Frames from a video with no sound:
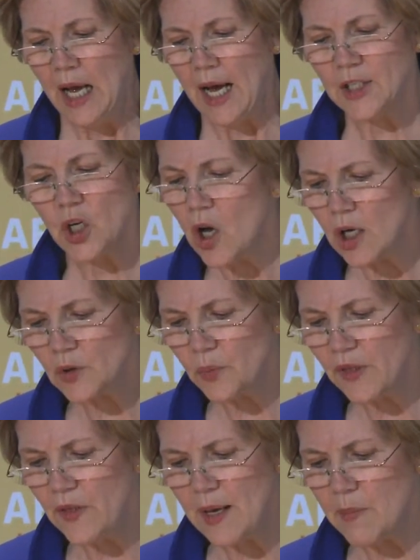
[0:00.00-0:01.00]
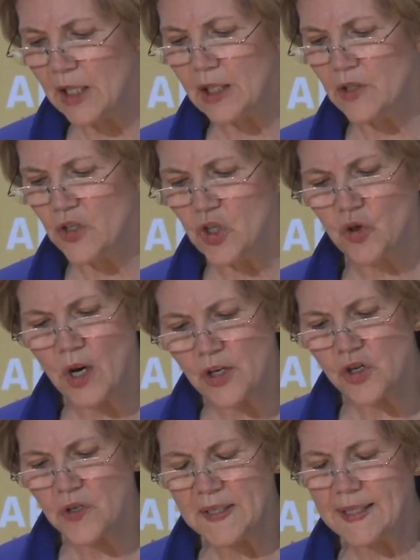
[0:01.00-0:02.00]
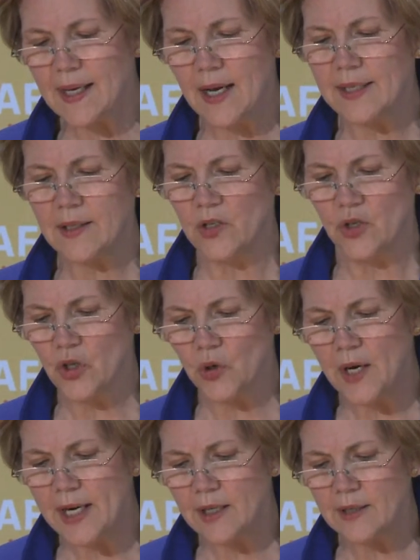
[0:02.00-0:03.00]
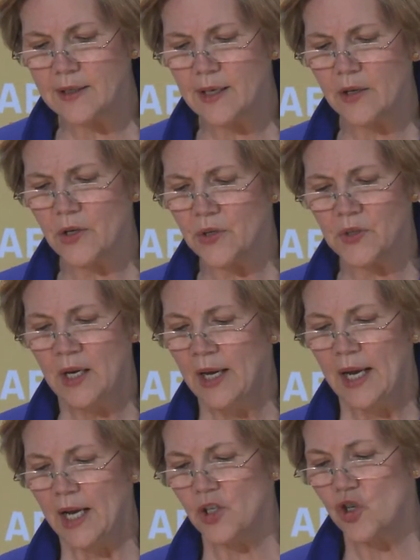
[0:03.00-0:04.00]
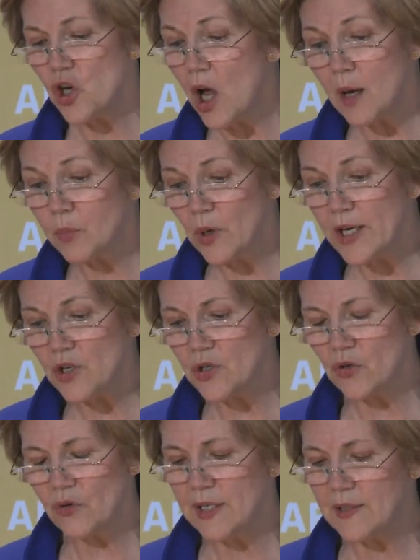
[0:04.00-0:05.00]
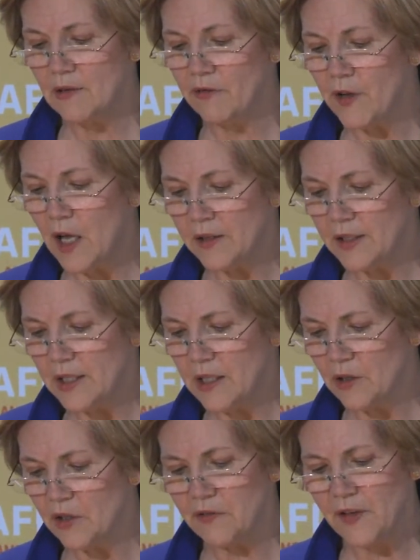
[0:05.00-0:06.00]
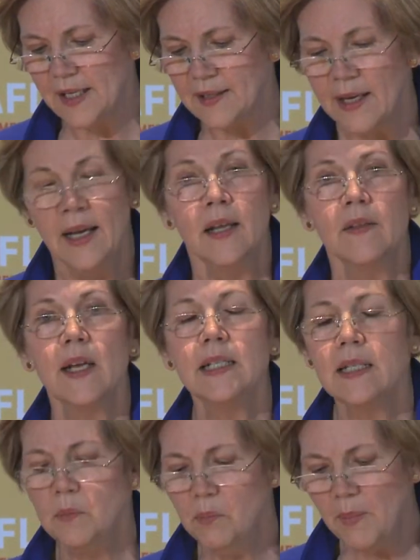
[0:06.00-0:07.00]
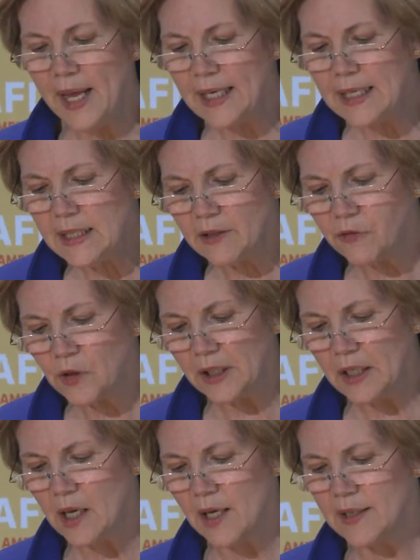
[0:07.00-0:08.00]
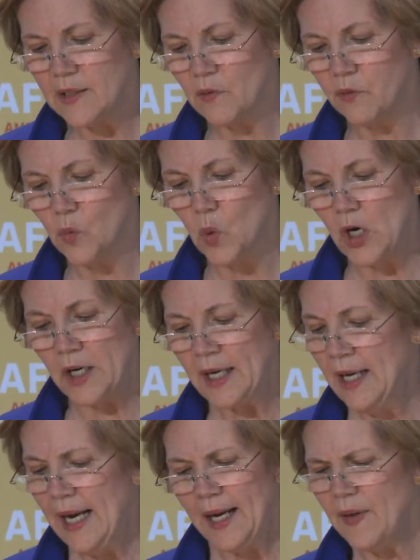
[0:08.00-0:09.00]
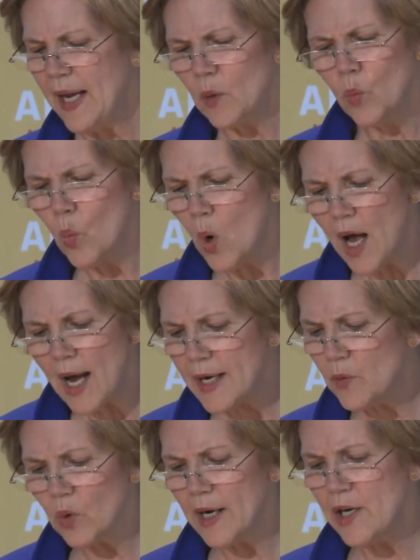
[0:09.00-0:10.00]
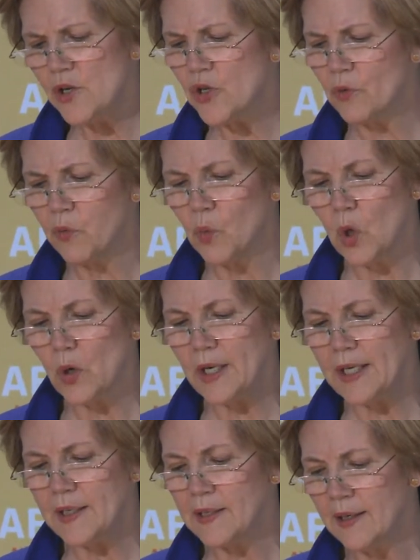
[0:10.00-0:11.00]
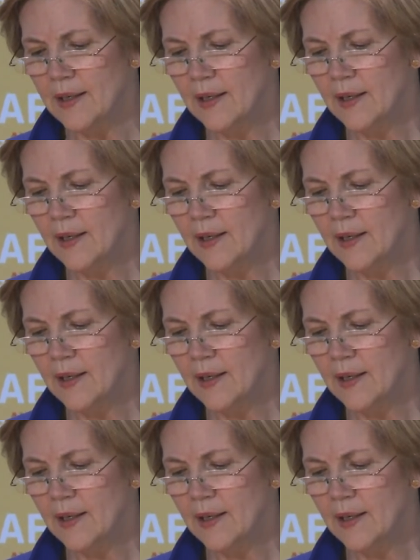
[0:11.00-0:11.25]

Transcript: I talked with them at construction sites and training centers, at job registries and volunteer events. They did many different kinds of work, and they had a wide range of worries.